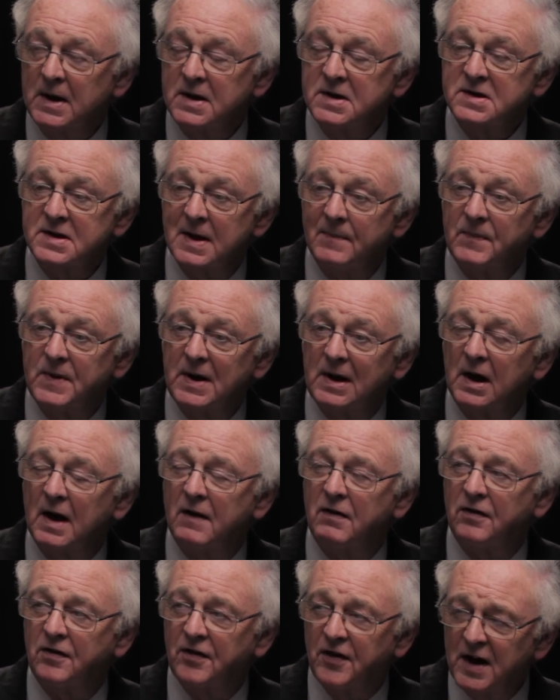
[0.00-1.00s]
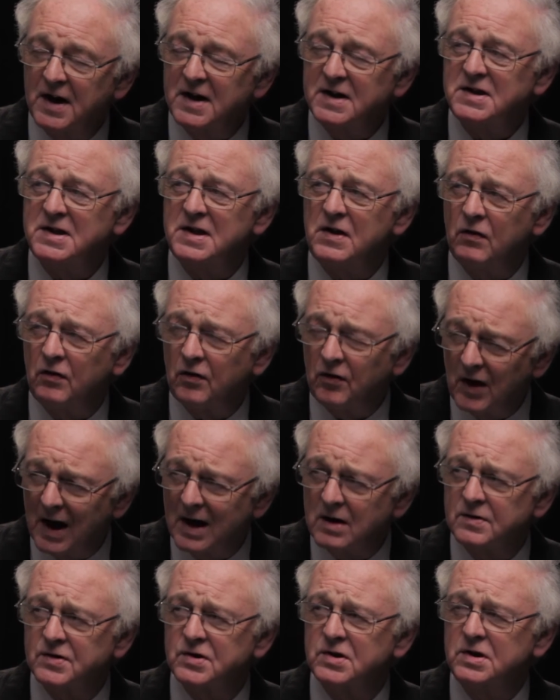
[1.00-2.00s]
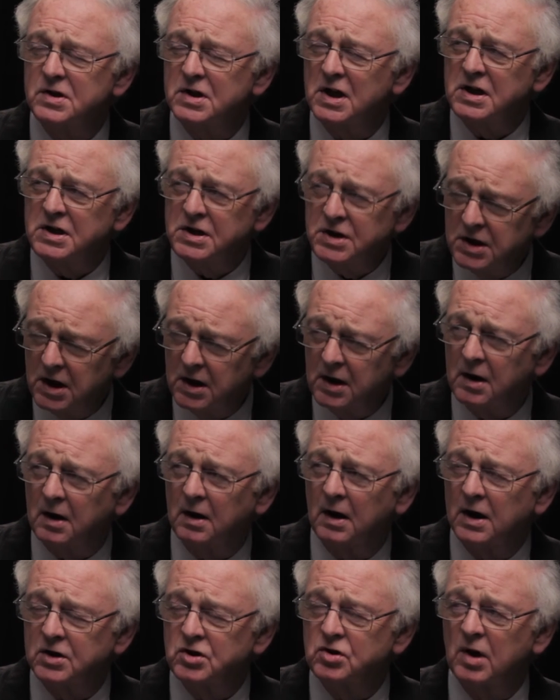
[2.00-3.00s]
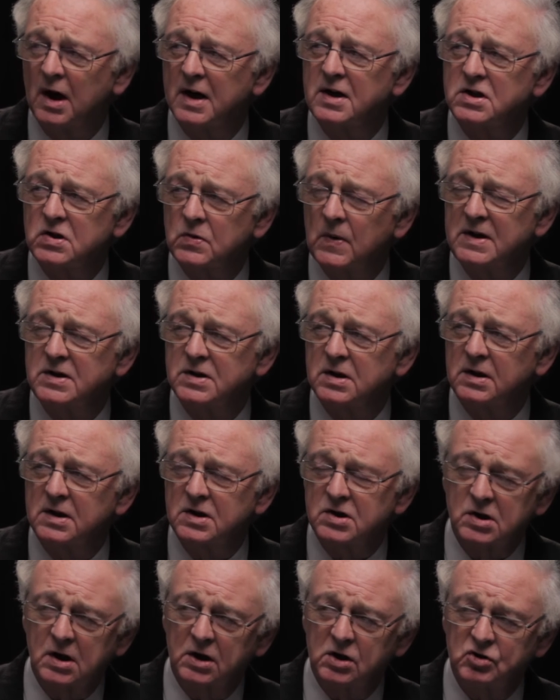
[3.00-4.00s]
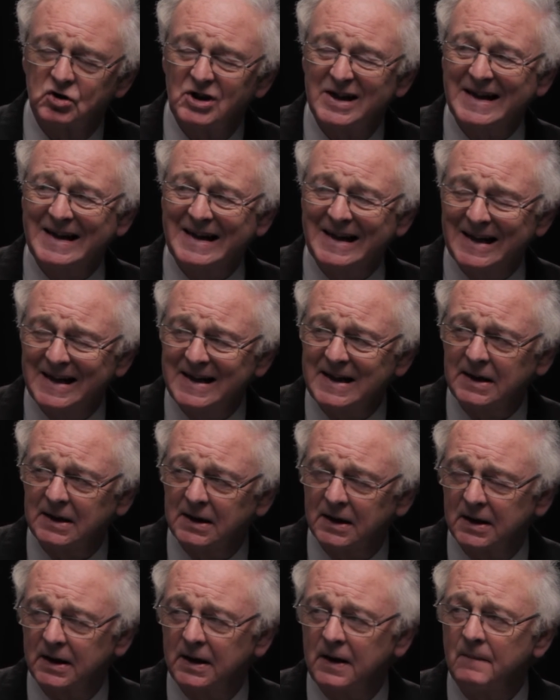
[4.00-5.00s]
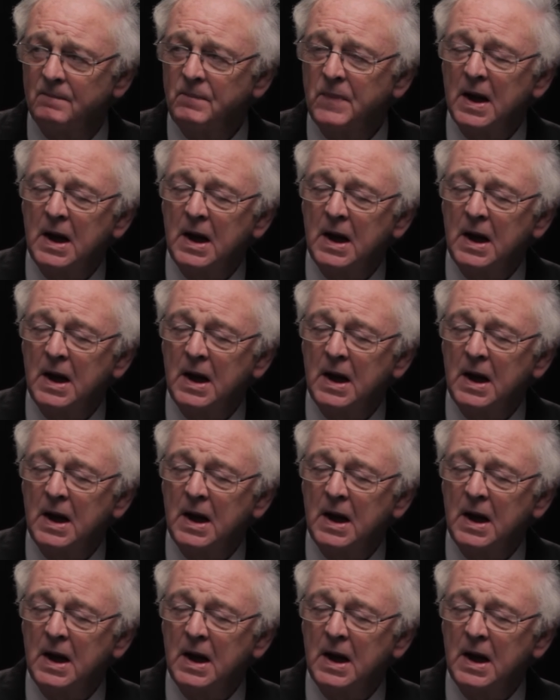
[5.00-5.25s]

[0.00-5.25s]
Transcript: Something like 30,000 a year are trying to enter this country illegally,